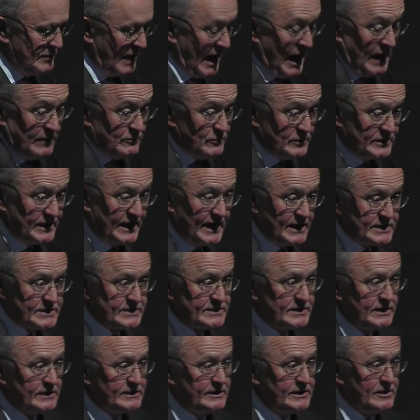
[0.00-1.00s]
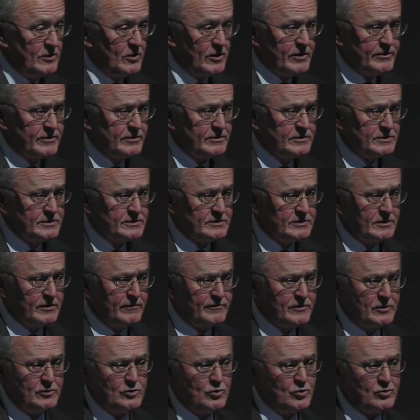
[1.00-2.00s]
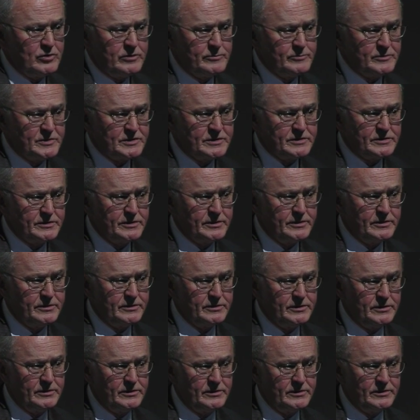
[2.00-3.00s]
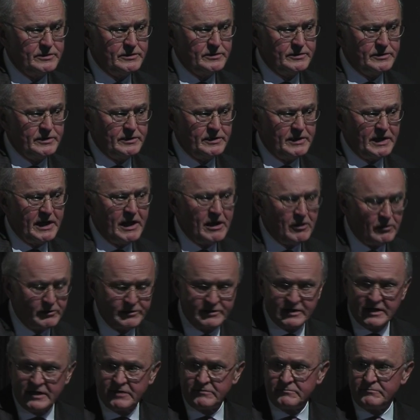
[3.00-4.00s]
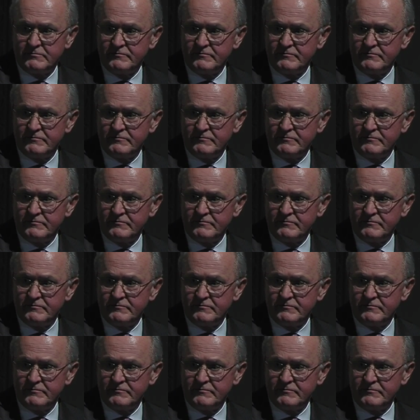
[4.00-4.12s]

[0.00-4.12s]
I would guess that the authors of the norms held that